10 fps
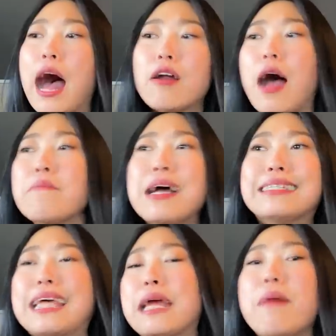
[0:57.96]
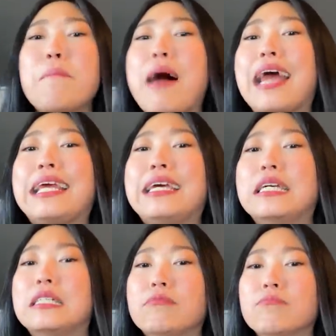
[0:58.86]
I'm not saying my
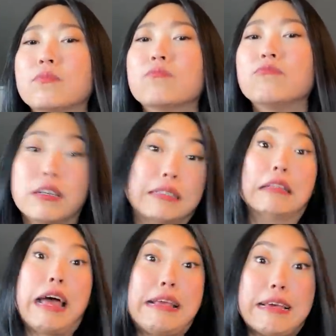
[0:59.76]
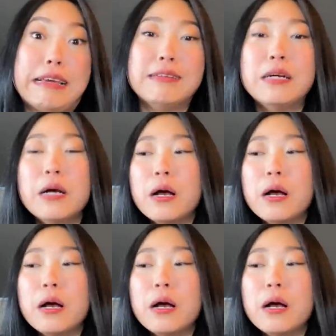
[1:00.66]
body doesn't like it.